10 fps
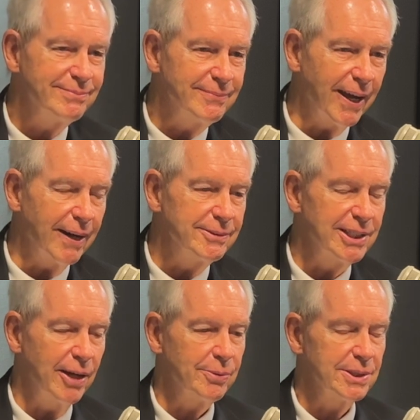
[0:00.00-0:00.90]
Yeah,
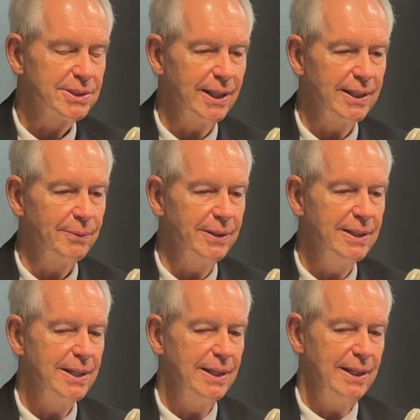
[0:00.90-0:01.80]
southwest Iowa.
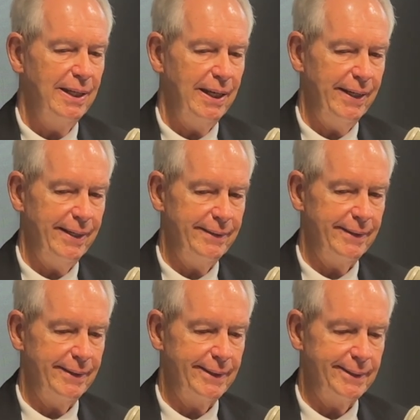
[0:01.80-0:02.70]
And
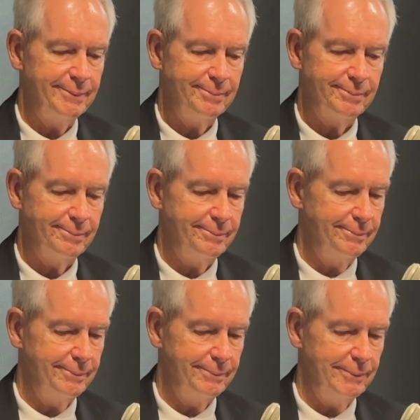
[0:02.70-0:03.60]

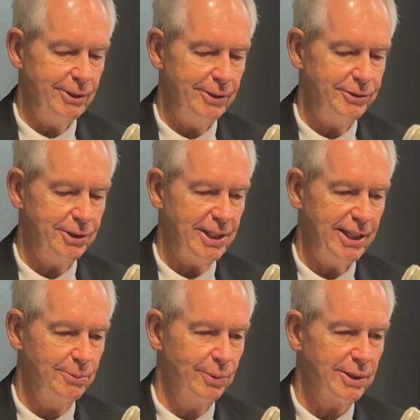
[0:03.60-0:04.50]
you just
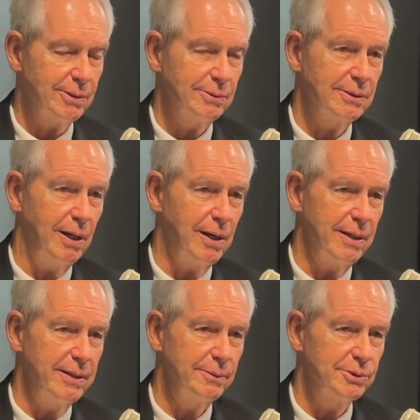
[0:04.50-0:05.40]
had to work
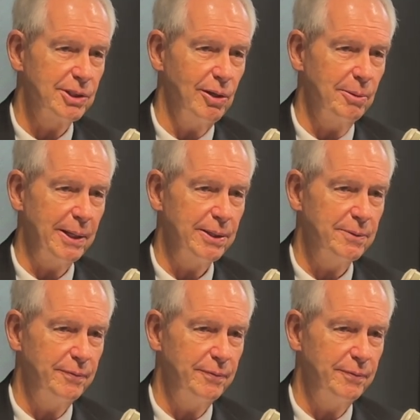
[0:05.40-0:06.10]
hard. It was all about the